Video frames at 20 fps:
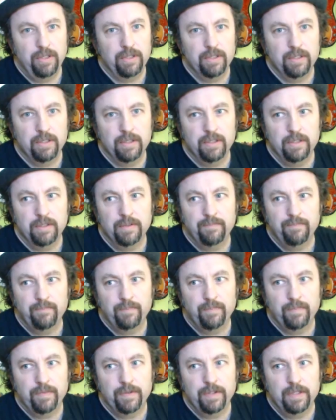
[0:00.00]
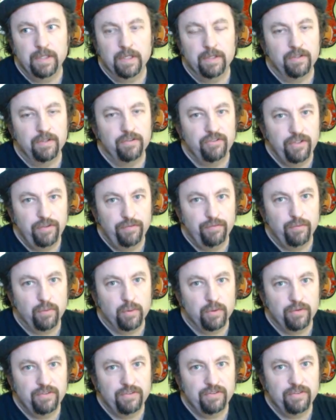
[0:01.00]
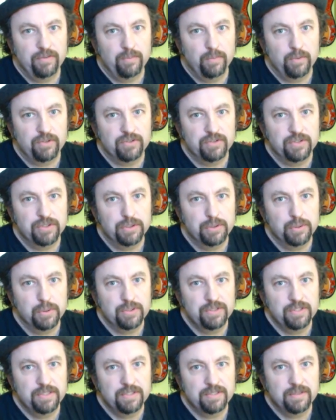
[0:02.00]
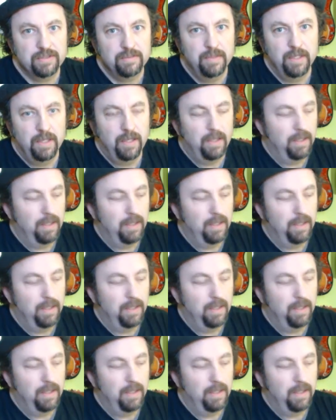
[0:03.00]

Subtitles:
and the G4 system, which is the newer system,